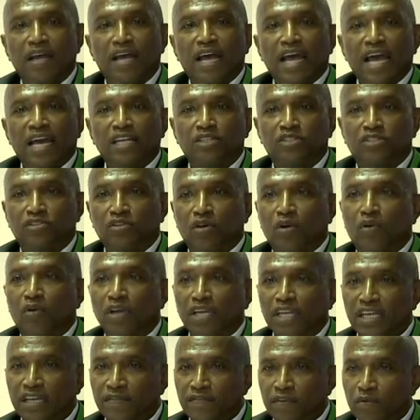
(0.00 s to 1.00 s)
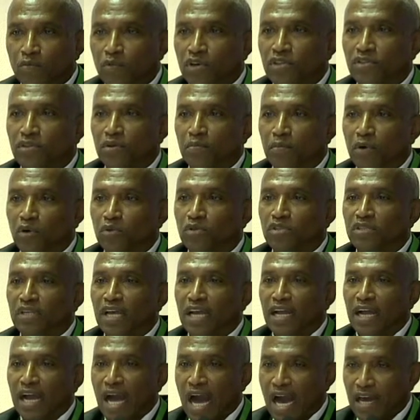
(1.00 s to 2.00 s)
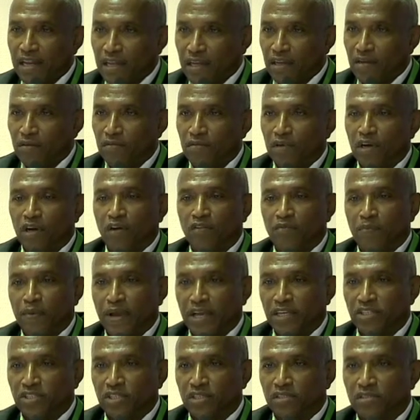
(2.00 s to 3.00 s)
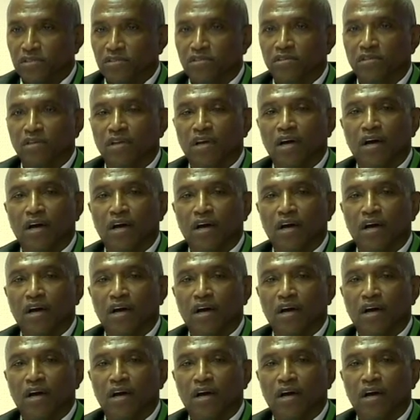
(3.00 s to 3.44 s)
And so even with the most psychotic of patients,